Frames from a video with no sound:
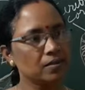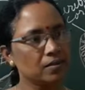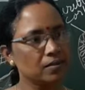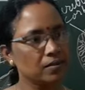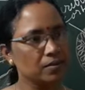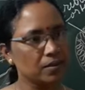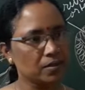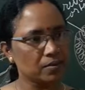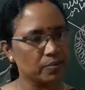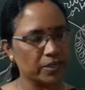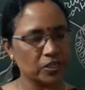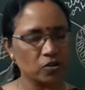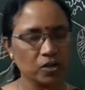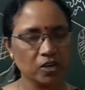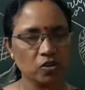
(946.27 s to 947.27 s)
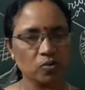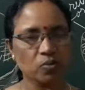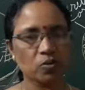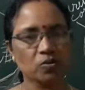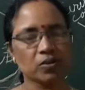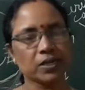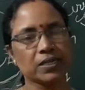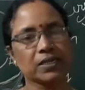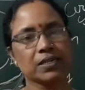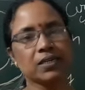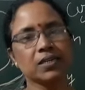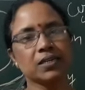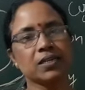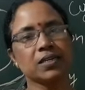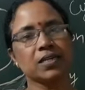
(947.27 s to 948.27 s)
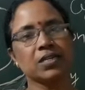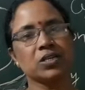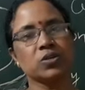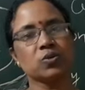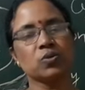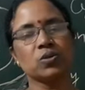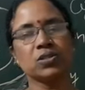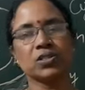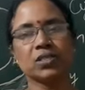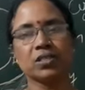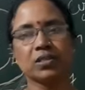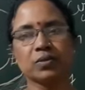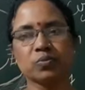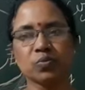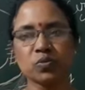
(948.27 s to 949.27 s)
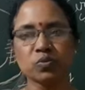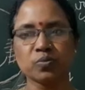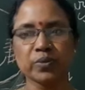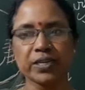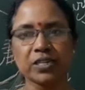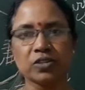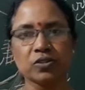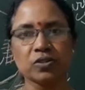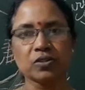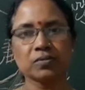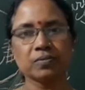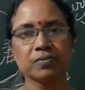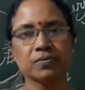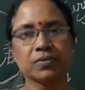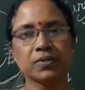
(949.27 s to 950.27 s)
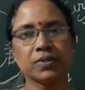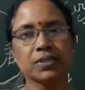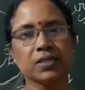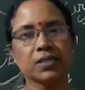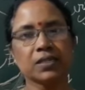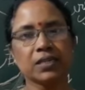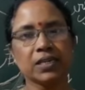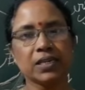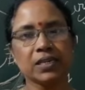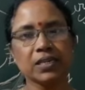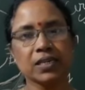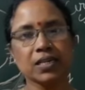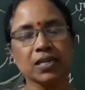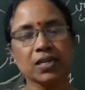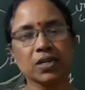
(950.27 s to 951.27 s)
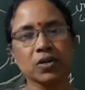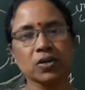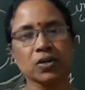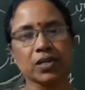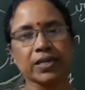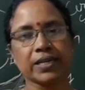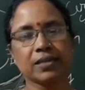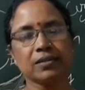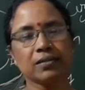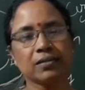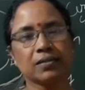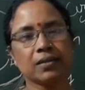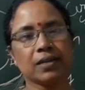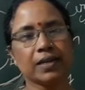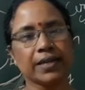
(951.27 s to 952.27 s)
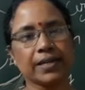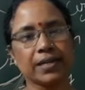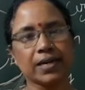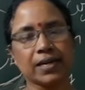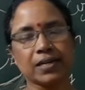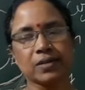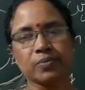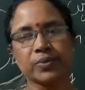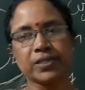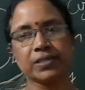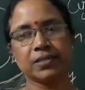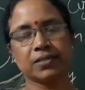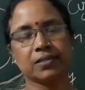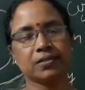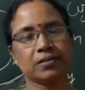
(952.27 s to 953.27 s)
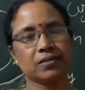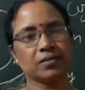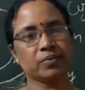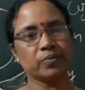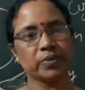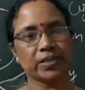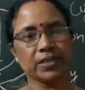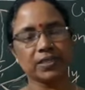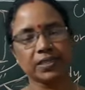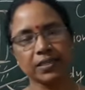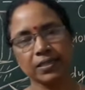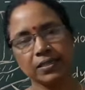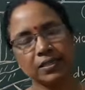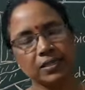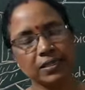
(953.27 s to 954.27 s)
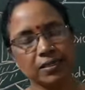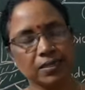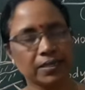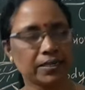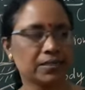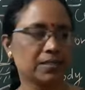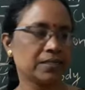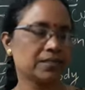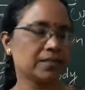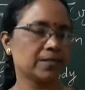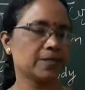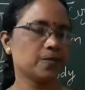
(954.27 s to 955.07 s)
medulla oblongata controls the movement of internal organ like heartbeat, breathing, etc.